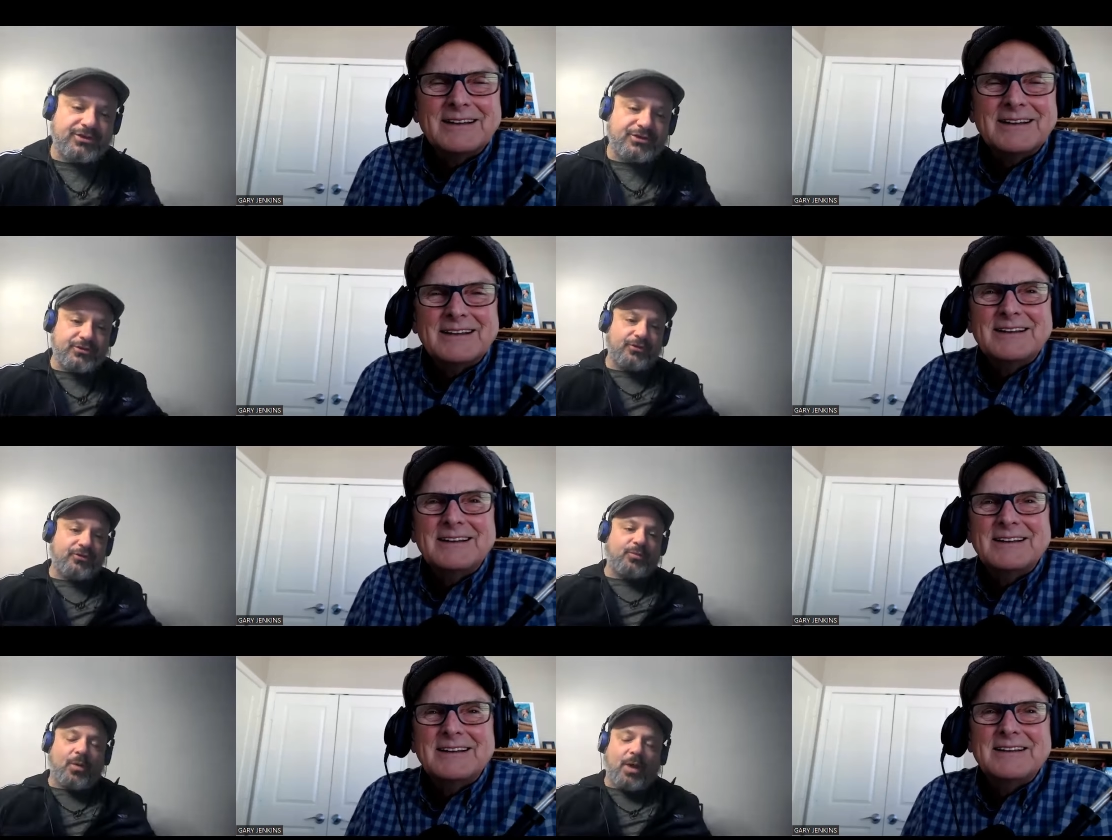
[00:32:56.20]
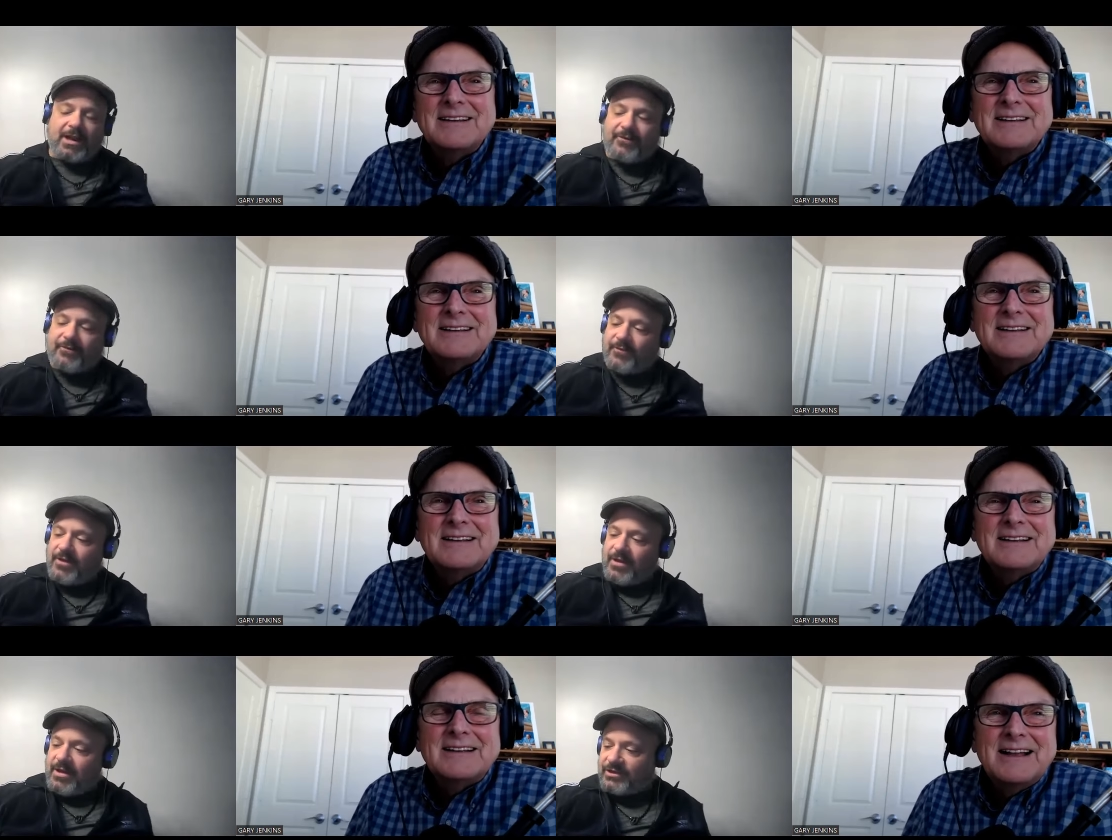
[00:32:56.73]
Speaker 1: Jr.'s
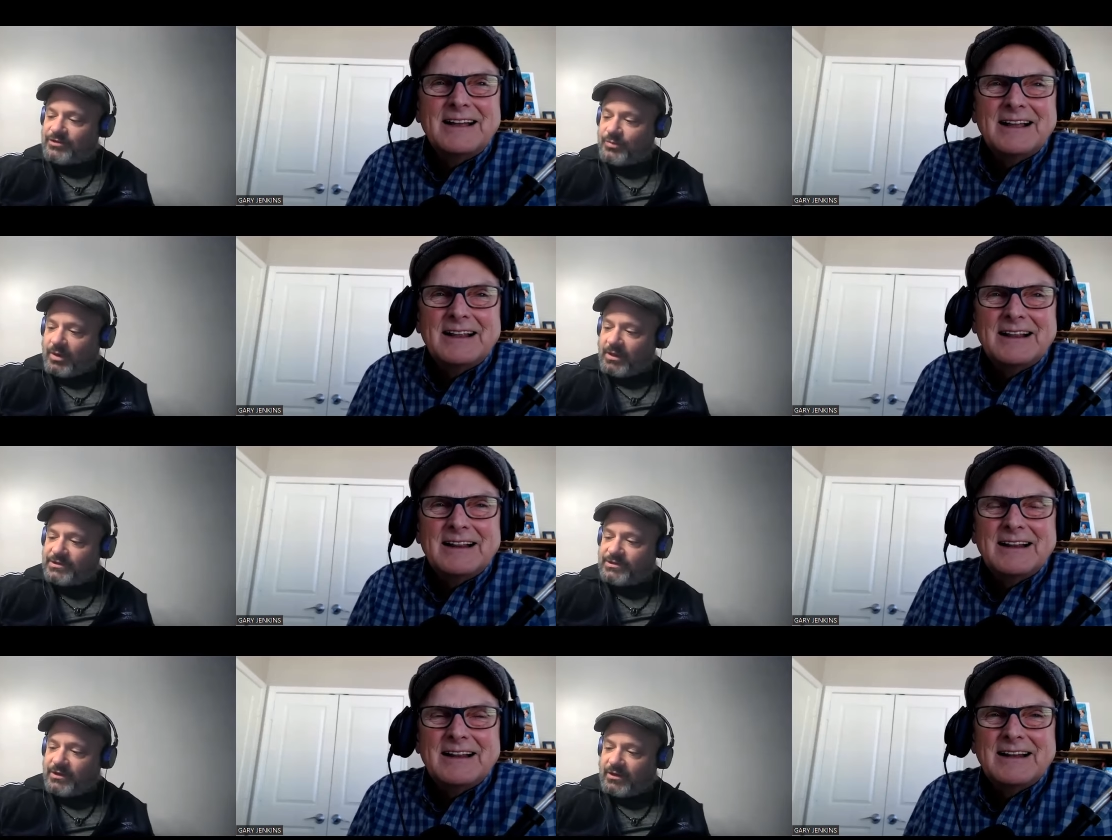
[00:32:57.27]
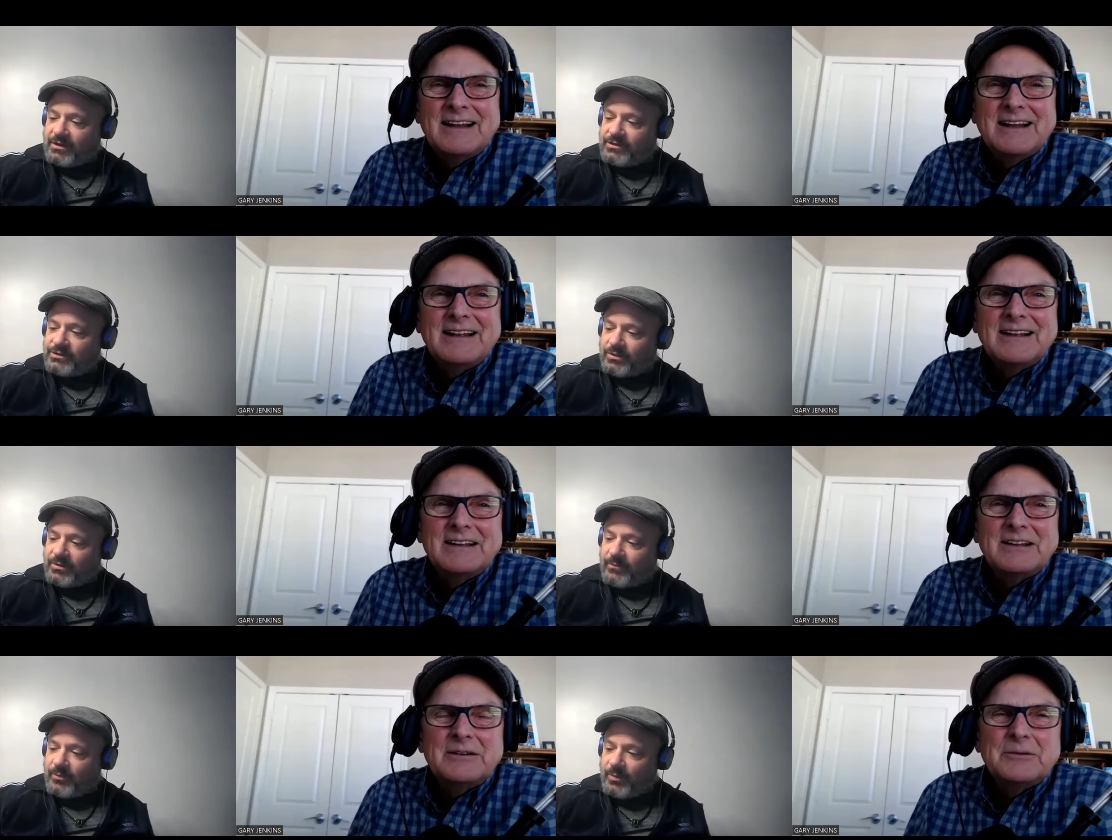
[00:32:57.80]
wife. Swan Song,
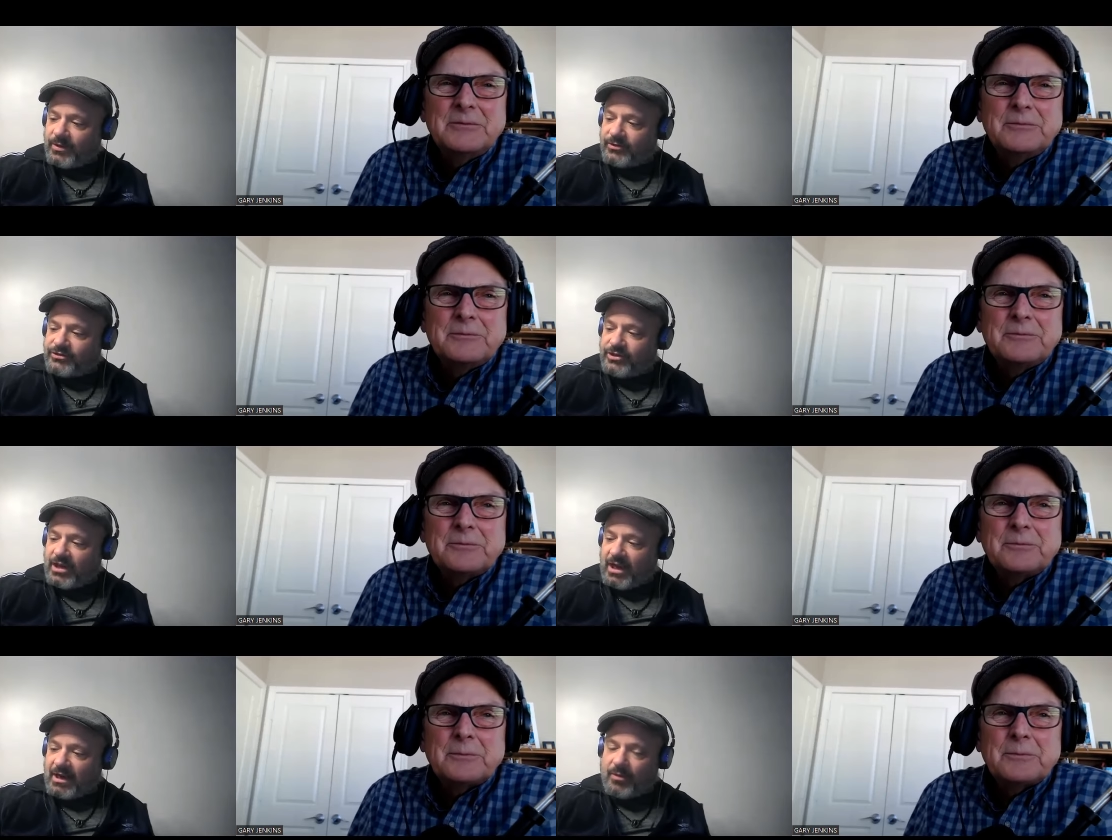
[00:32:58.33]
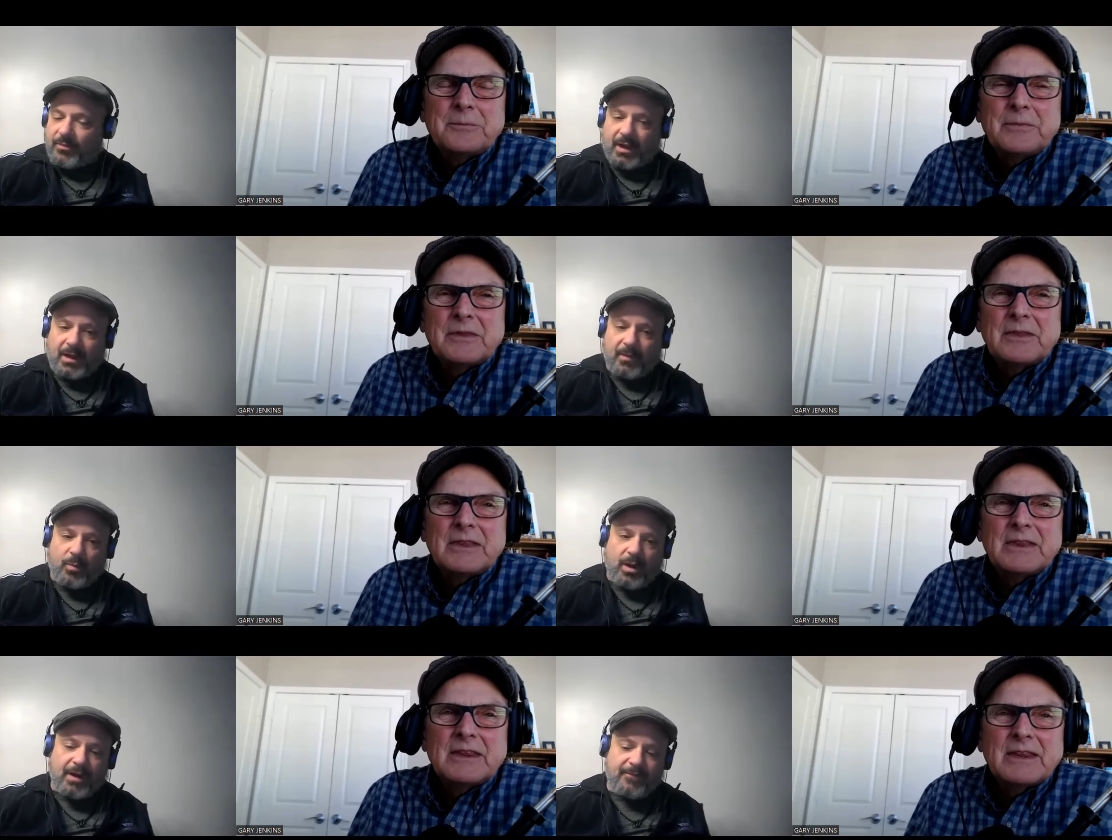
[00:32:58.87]
sort of a real Chicago
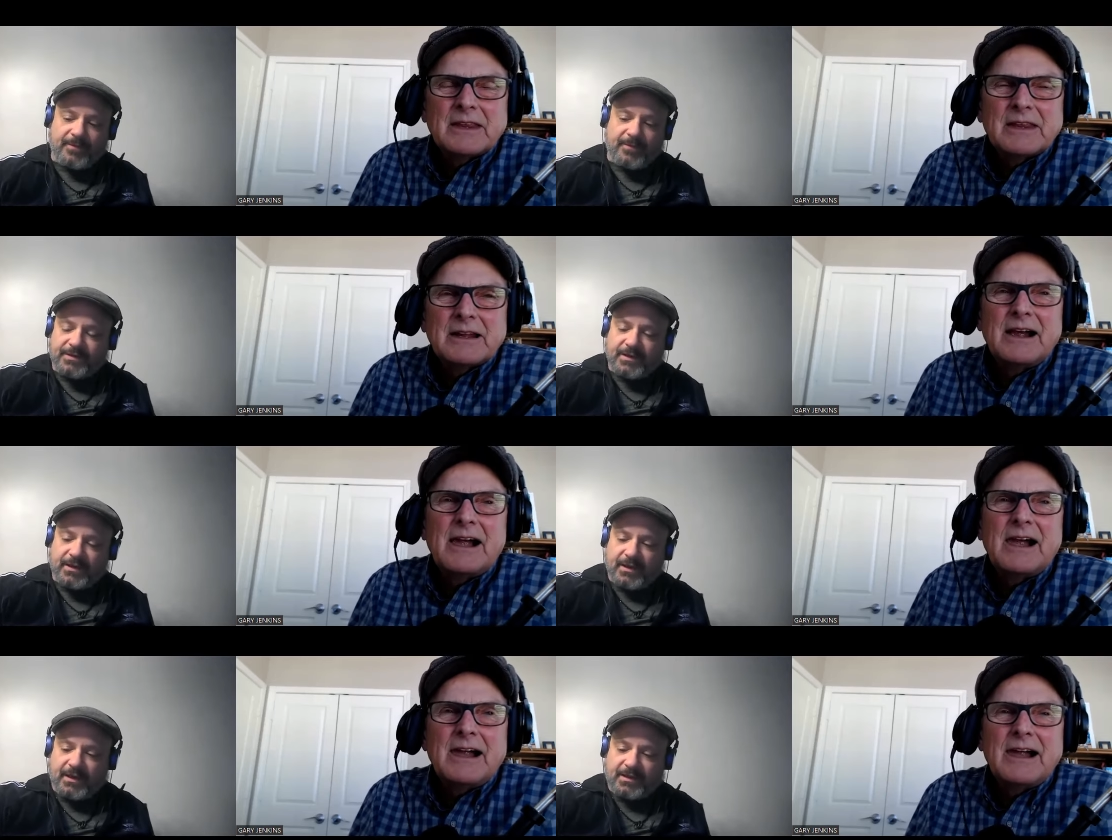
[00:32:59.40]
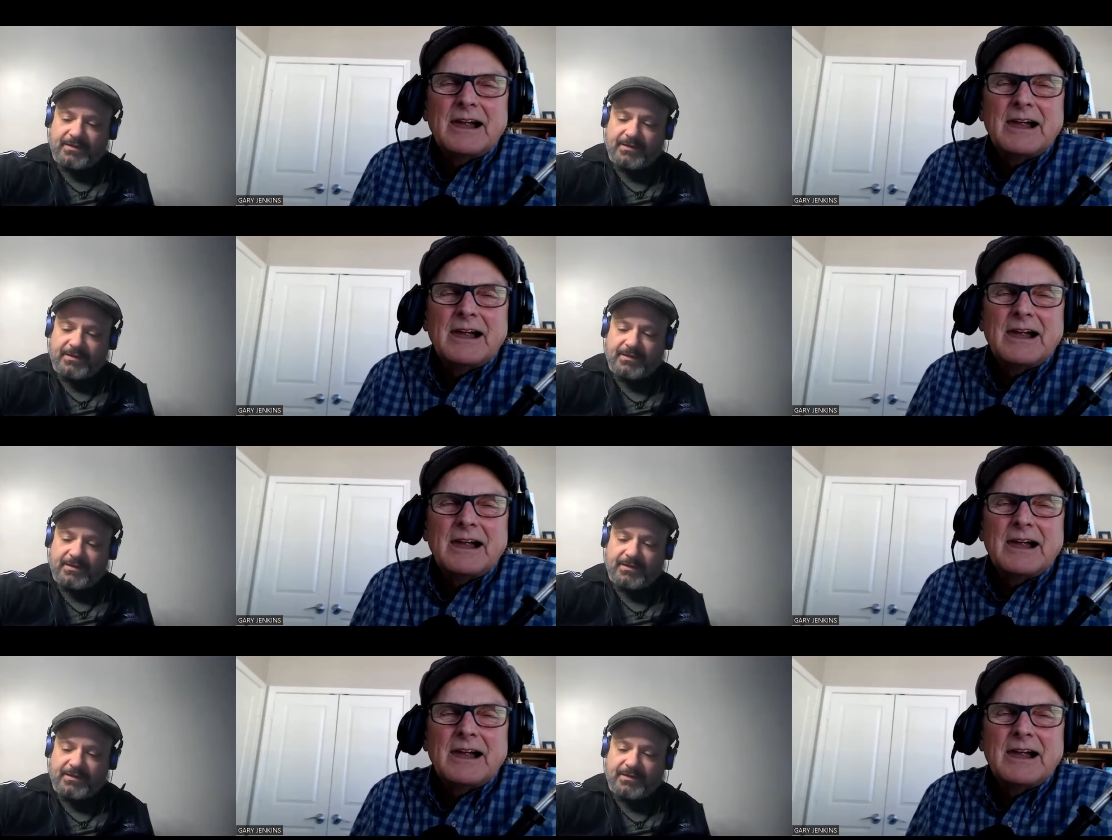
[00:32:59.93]
mob wife. It's a